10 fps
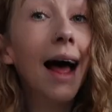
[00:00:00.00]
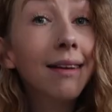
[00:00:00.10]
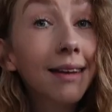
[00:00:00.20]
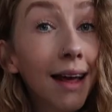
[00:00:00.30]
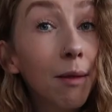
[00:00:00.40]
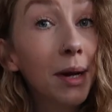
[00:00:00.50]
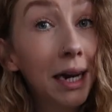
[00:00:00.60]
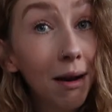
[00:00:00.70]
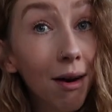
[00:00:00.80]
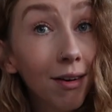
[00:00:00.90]
Had to get them in
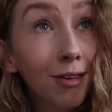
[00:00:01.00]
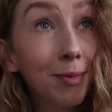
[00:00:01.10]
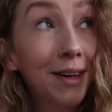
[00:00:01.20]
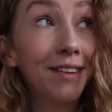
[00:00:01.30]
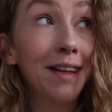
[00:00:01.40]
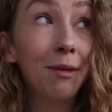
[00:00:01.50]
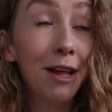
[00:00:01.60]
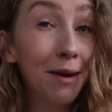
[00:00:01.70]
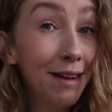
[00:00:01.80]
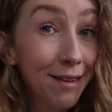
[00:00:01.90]
a large because they were
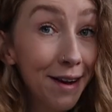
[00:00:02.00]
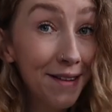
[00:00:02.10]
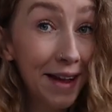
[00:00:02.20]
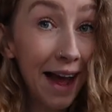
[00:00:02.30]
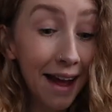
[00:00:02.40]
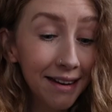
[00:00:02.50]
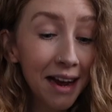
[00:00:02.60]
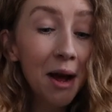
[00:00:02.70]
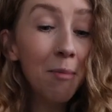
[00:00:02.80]
the only size they had,